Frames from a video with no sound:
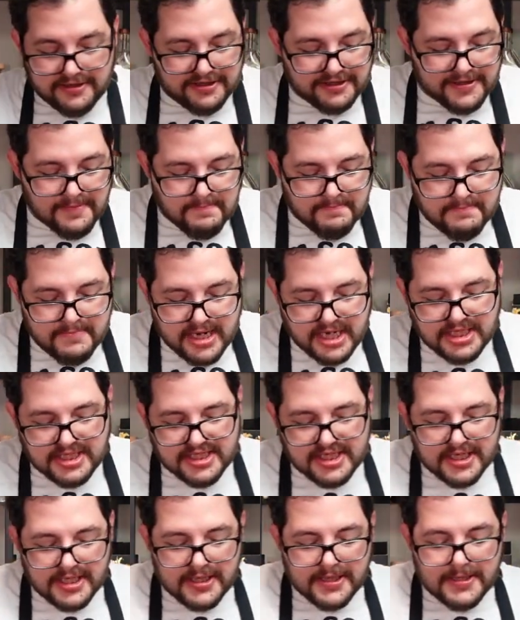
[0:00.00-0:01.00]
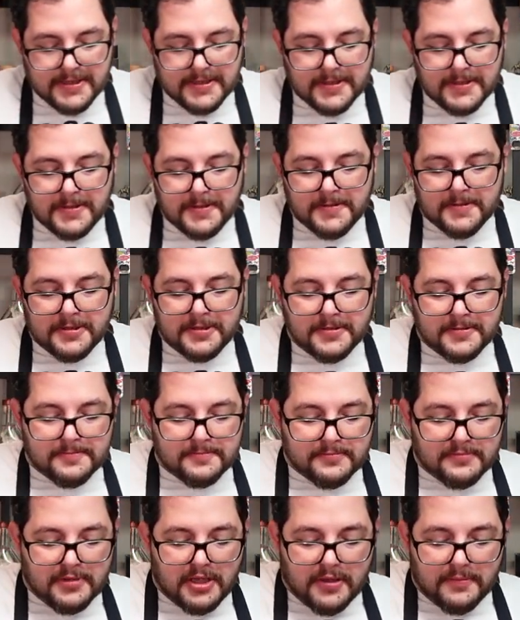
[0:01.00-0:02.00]
The mint
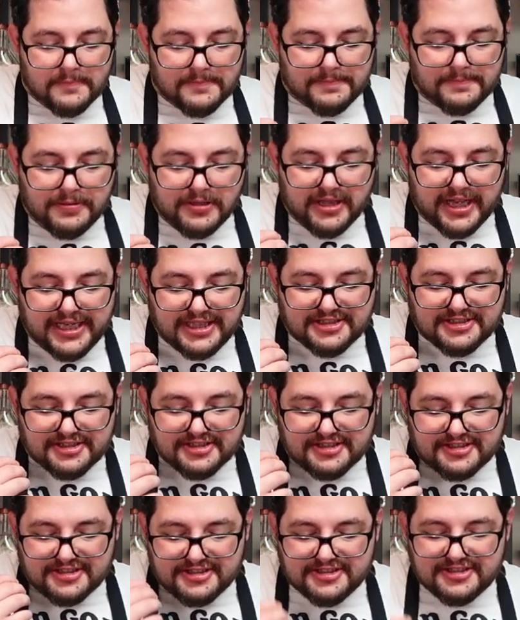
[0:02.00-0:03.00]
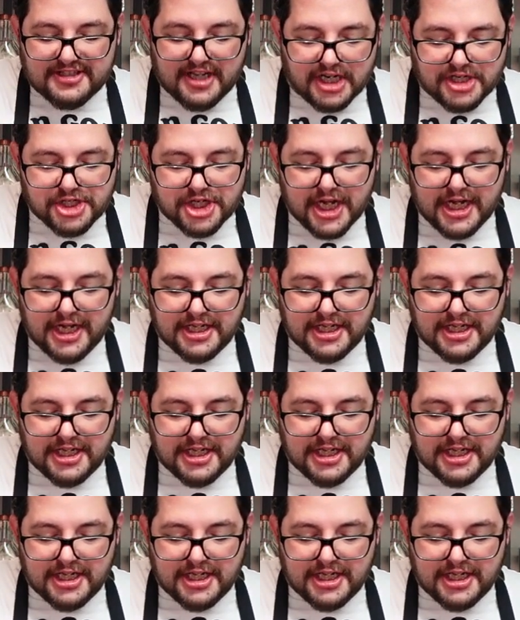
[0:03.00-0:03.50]
plays such an